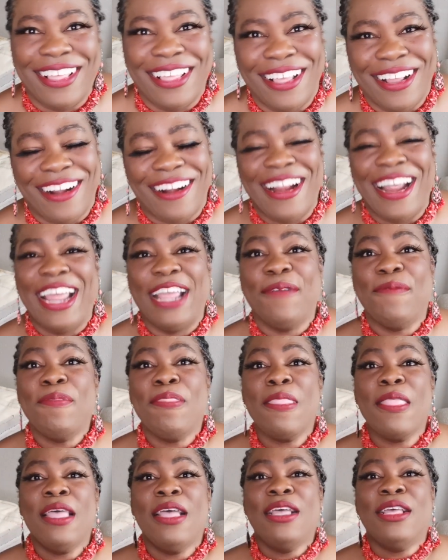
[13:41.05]
All right.
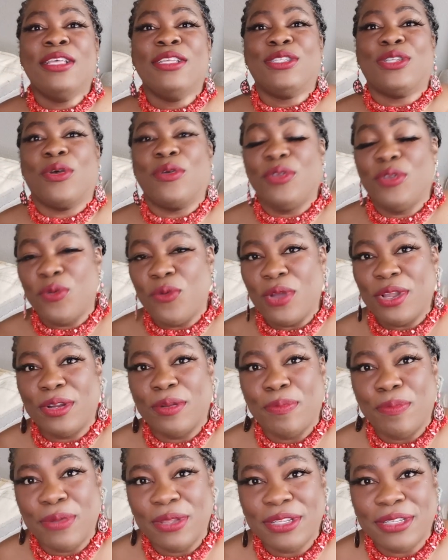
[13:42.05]
So you want to
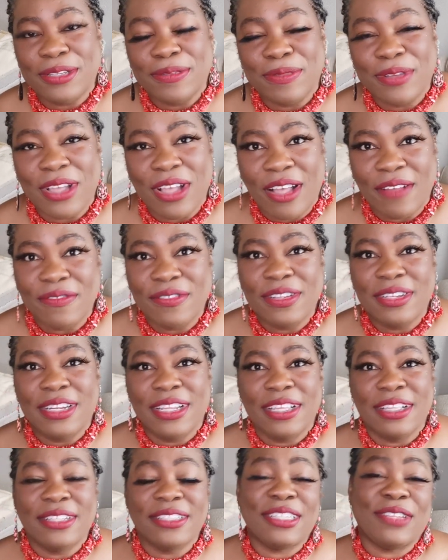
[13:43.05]
put some coffin
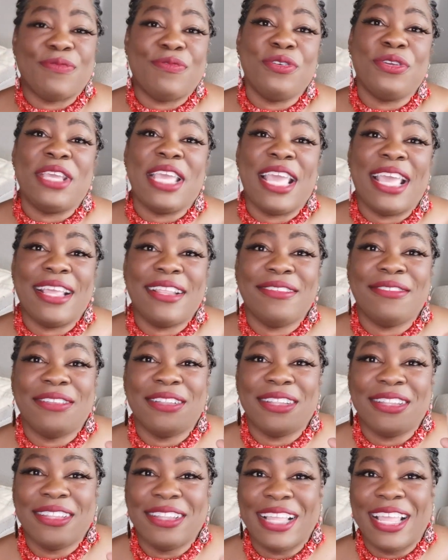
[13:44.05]
nails. If you can't
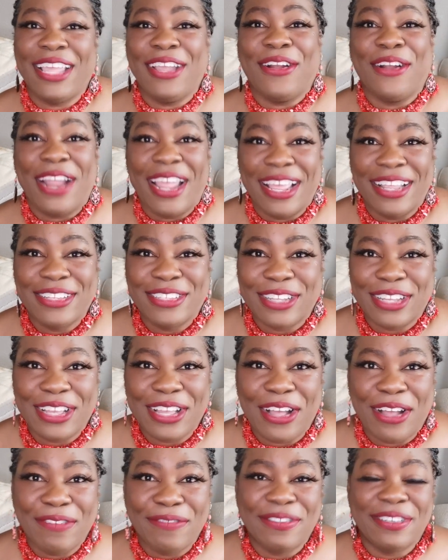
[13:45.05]
lay your hands on
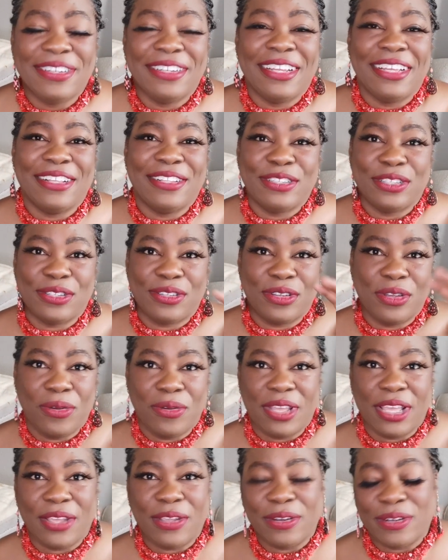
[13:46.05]
coffin nails, go
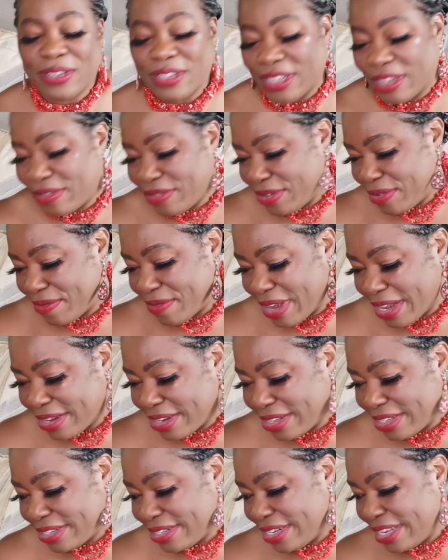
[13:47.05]
get yourself some
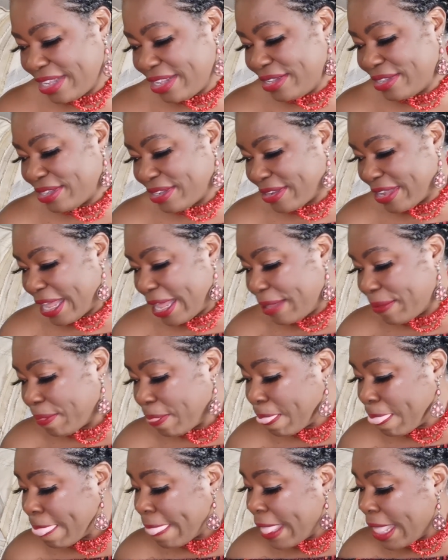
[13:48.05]
regular nails, okay?
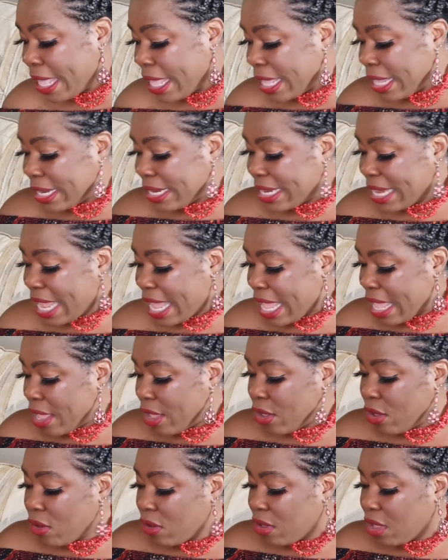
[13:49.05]

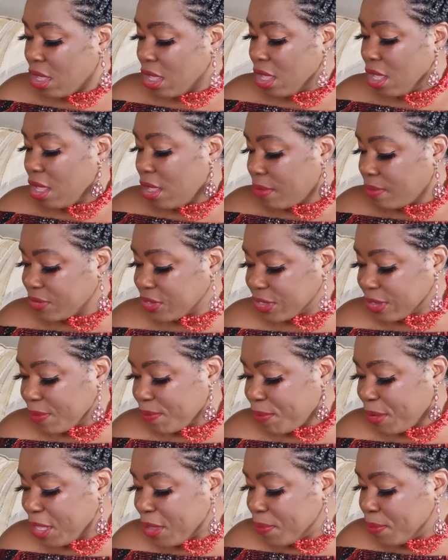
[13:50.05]
Now, some
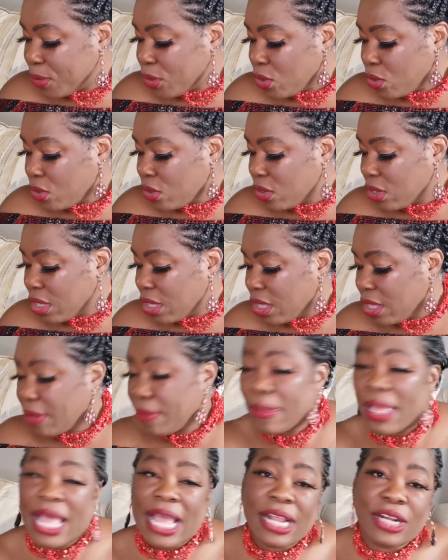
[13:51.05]
people
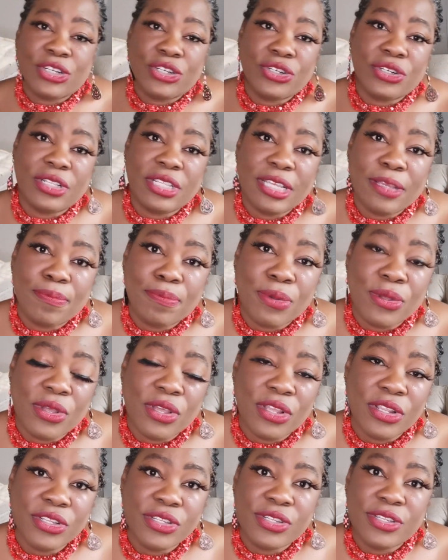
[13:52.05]
actually
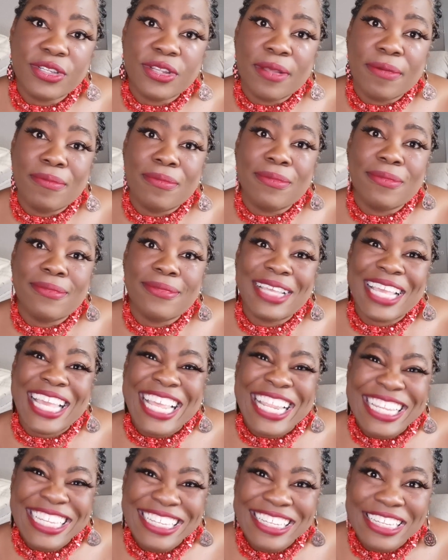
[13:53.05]
put some
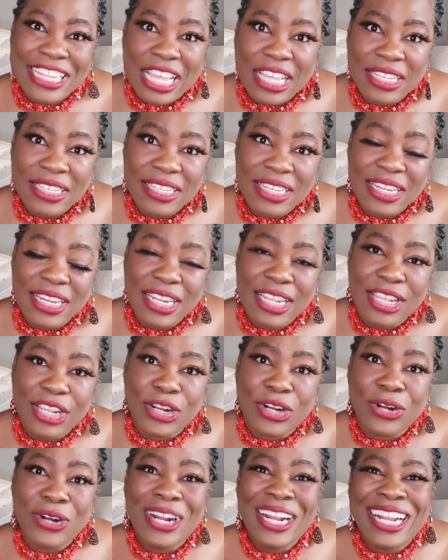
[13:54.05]
insects in
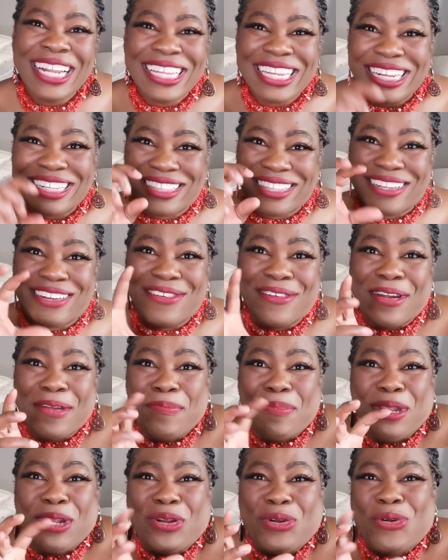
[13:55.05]
here, like the
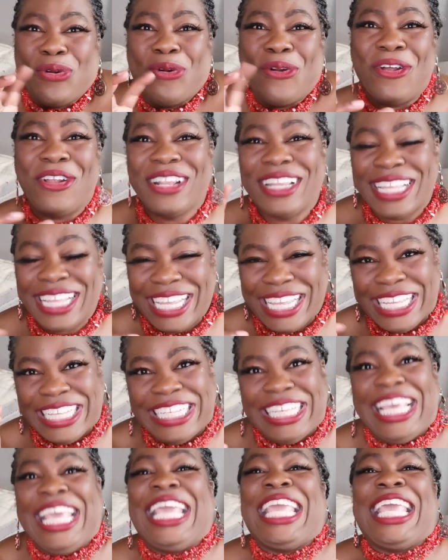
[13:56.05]
creepy, crawly,
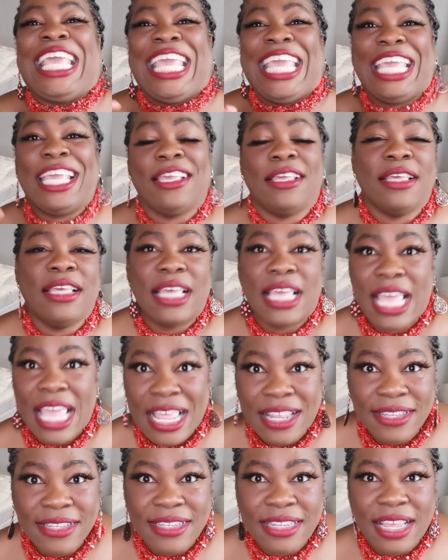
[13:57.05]
icky
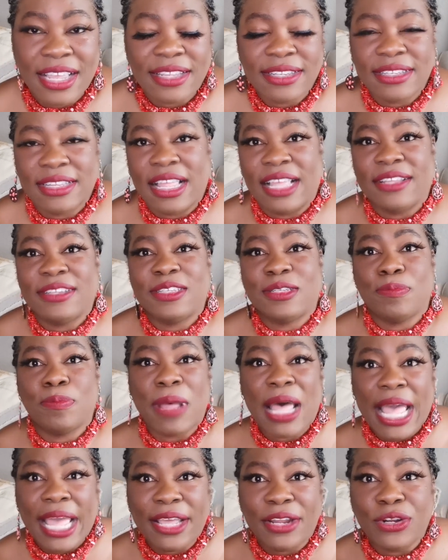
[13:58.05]
insects like
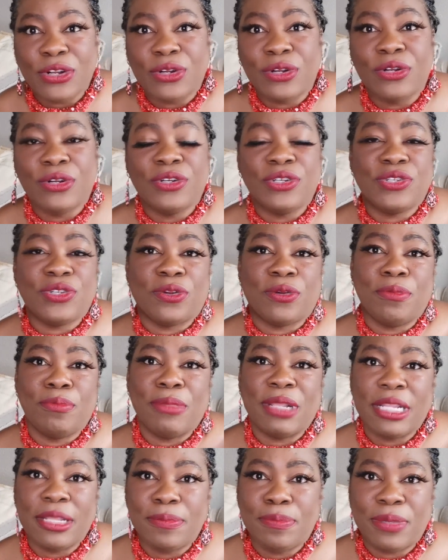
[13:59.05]
spiders or
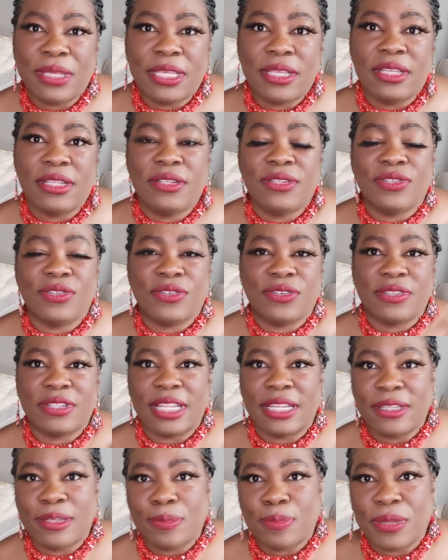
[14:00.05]
millipedes or
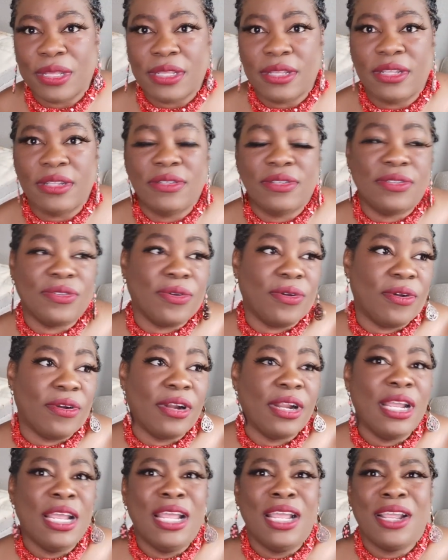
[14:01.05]
centipedes or
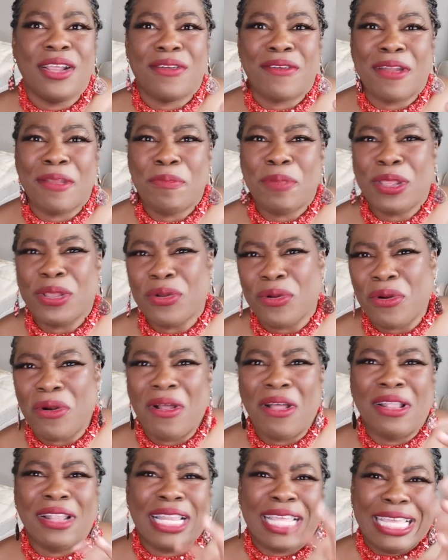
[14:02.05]
creepy,
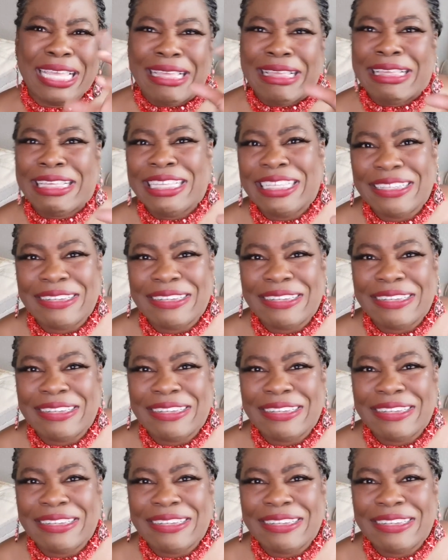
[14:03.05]
crawly,